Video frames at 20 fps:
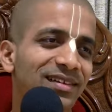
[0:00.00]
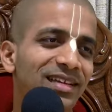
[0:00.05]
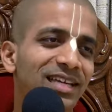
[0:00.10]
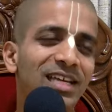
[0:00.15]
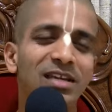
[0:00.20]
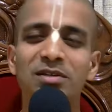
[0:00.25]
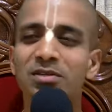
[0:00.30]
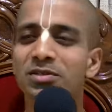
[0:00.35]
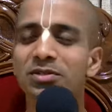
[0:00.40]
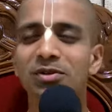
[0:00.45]

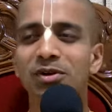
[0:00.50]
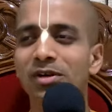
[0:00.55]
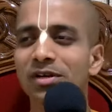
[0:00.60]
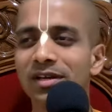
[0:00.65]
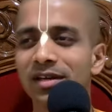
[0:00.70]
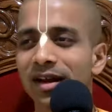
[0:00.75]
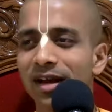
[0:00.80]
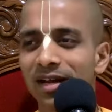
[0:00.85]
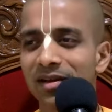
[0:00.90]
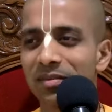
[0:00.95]
He used to not
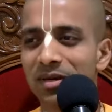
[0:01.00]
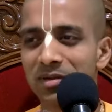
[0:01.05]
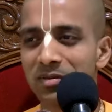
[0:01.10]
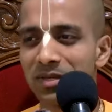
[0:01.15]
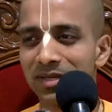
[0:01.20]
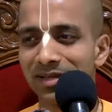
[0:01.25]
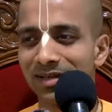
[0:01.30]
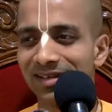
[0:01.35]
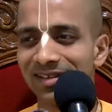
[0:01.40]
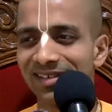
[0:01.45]
cry
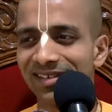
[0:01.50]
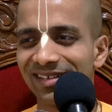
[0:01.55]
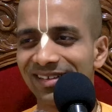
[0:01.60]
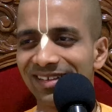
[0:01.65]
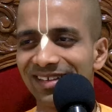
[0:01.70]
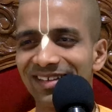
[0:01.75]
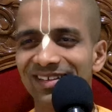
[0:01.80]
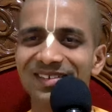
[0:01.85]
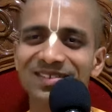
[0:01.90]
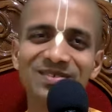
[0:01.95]
maybe.
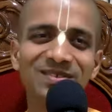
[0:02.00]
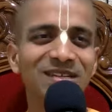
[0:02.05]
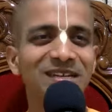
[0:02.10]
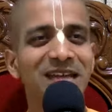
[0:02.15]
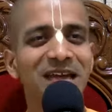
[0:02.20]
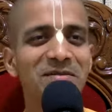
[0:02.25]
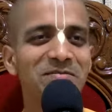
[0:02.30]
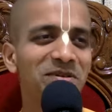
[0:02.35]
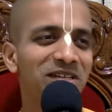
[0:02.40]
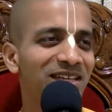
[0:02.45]
Very
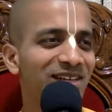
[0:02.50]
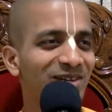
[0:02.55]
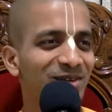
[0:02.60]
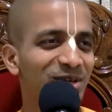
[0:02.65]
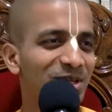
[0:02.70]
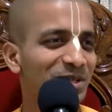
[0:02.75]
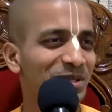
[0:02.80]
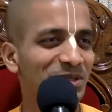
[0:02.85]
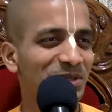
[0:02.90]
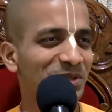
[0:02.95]
happy
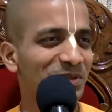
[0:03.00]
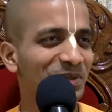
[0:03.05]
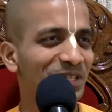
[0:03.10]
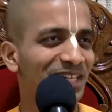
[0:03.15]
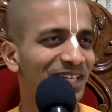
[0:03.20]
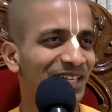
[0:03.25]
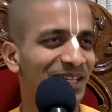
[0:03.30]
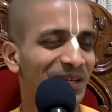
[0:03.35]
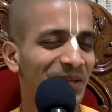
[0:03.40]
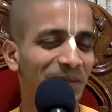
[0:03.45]
going to school.
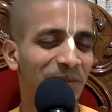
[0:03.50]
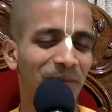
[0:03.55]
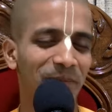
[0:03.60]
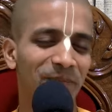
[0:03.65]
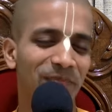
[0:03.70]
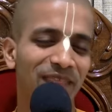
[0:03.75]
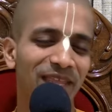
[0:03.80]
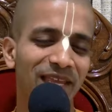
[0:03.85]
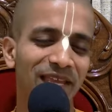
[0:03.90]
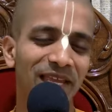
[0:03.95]

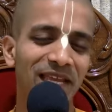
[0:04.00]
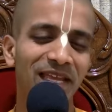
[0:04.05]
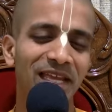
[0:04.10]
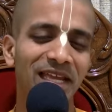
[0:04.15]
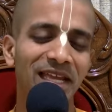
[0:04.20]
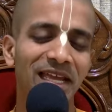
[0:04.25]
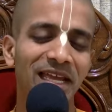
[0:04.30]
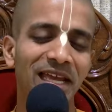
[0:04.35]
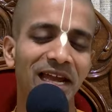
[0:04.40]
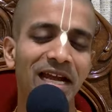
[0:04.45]

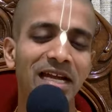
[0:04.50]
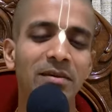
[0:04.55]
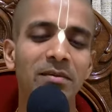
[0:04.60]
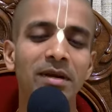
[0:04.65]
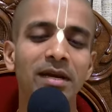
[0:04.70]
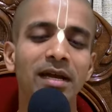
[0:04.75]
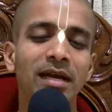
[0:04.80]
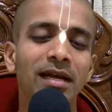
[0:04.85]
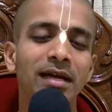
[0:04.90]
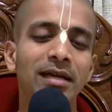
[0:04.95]
And he
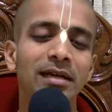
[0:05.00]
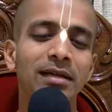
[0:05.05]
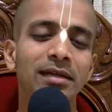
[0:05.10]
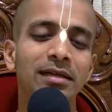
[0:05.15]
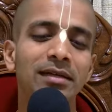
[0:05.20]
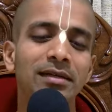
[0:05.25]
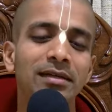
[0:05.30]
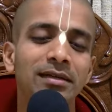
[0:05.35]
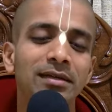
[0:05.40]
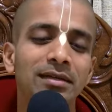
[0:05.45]

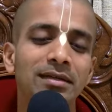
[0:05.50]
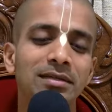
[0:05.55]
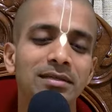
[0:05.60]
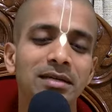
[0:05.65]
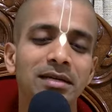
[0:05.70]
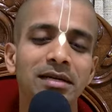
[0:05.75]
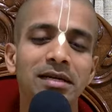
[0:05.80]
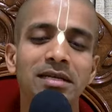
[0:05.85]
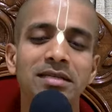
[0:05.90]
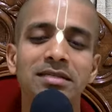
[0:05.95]
began
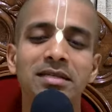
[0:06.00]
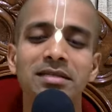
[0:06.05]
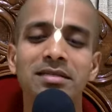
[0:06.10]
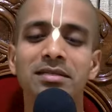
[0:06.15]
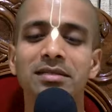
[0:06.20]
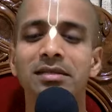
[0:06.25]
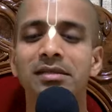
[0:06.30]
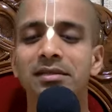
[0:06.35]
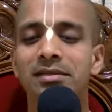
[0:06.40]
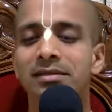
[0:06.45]
studying
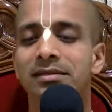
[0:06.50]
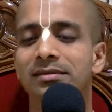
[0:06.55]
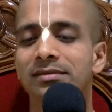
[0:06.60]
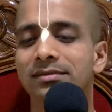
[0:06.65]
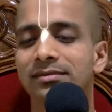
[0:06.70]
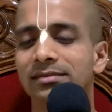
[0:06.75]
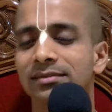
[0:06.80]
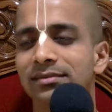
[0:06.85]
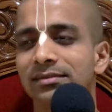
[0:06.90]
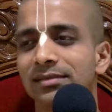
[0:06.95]
Sanskrit
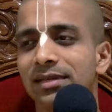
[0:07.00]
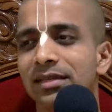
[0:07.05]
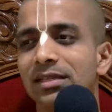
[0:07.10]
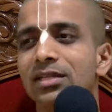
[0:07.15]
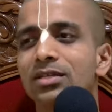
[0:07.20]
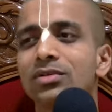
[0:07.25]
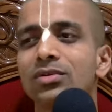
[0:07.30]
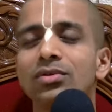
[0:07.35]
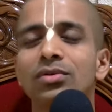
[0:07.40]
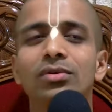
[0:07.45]
in
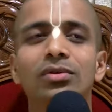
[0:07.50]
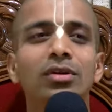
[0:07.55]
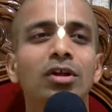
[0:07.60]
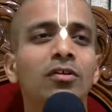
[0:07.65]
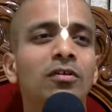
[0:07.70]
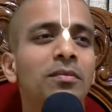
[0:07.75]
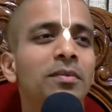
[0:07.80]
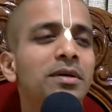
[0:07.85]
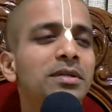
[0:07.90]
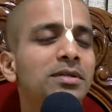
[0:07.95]
the school
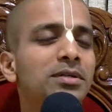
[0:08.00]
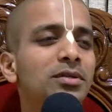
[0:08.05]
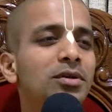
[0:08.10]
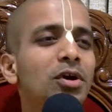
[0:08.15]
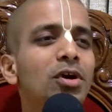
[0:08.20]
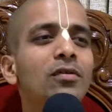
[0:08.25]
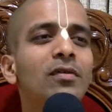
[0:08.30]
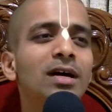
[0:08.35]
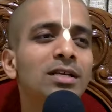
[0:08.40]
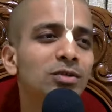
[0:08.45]
of a person
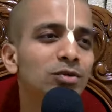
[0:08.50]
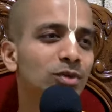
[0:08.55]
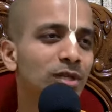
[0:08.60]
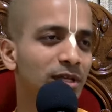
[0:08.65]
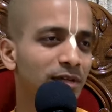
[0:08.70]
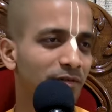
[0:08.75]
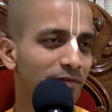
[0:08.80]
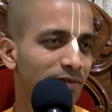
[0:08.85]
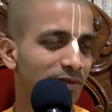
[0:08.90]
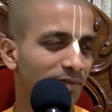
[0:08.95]
called
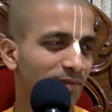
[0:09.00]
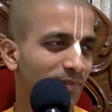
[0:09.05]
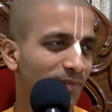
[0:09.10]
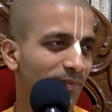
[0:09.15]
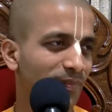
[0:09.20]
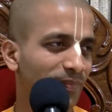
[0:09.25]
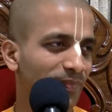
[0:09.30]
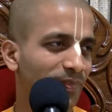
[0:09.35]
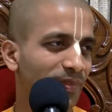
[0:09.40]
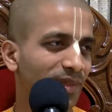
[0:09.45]
Vasudev.
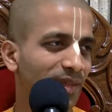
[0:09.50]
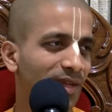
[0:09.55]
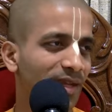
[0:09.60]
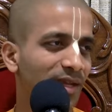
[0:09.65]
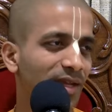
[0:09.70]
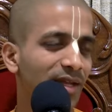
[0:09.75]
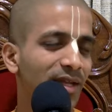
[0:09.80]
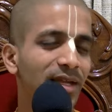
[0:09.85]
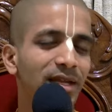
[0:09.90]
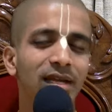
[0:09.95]

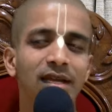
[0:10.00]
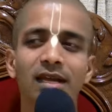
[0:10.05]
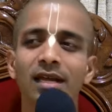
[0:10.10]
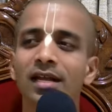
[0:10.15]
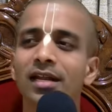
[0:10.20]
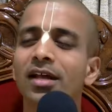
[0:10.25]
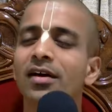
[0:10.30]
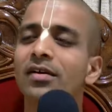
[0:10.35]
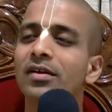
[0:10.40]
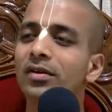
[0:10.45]

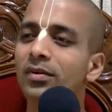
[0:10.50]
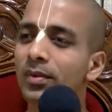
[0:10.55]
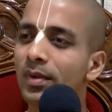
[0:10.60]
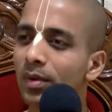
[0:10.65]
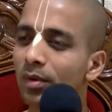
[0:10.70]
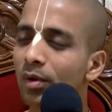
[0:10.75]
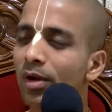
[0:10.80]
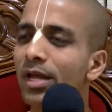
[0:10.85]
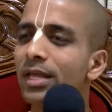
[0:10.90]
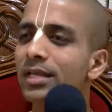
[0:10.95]
Now when he would be
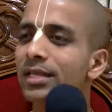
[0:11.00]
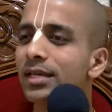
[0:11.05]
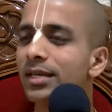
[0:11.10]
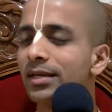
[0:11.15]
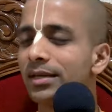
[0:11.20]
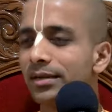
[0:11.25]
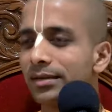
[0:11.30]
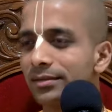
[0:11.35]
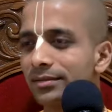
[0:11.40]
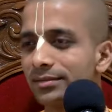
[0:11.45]
going
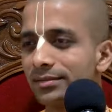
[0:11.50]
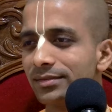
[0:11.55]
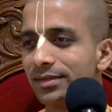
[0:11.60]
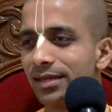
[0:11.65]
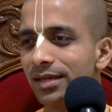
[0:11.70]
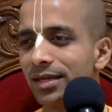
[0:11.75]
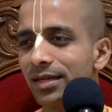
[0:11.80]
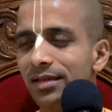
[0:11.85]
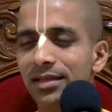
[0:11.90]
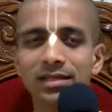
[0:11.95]
there,
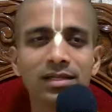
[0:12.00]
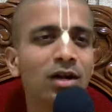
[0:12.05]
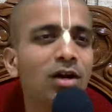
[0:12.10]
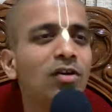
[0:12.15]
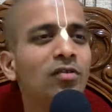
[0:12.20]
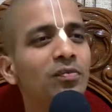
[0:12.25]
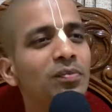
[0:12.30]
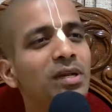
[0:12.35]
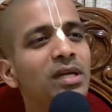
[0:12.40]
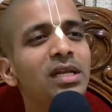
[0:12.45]
there's a lot
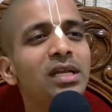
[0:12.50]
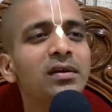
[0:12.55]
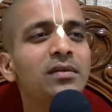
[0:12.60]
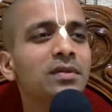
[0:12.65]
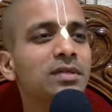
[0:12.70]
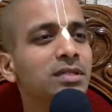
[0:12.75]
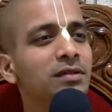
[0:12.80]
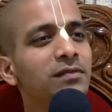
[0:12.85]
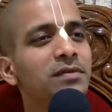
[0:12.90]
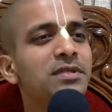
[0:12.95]
of
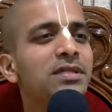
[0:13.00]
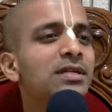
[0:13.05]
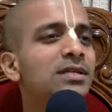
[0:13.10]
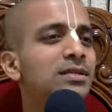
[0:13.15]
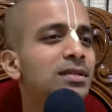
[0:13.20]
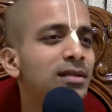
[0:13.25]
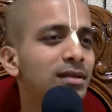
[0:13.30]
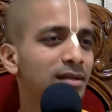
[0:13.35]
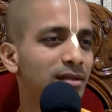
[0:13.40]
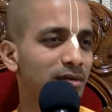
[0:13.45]
prerequisite for
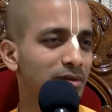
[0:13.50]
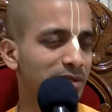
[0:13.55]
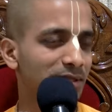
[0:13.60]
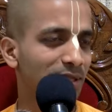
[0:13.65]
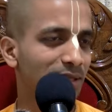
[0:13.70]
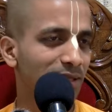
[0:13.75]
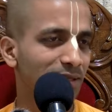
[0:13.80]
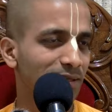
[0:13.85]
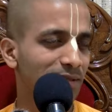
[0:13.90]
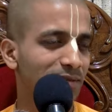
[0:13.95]
Sanskrit, looks
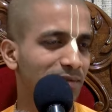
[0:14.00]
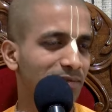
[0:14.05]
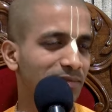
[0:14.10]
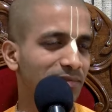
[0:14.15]
like.